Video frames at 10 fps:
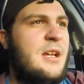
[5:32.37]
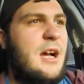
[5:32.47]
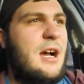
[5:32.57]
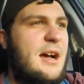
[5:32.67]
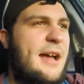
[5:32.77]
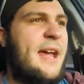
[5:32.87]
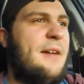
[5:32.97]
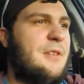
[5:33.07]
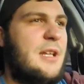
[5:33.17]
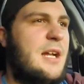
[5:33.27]
Uh, I
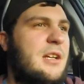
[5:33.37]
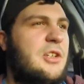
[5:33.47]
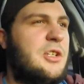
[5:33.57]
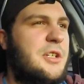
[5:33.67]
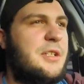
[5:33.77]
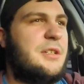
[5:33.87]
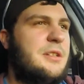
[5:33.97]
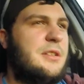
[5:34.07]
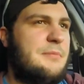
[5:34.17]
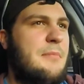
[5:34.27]
have a lot of good
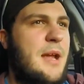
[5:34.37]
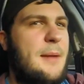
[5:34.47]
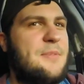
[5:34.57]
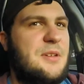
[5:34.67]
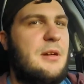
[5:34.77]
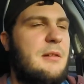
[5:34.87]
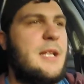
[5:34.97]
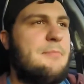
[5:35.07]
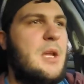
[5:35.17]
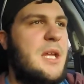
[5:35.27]
maps
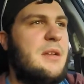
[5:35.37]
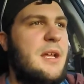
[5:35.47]
already made,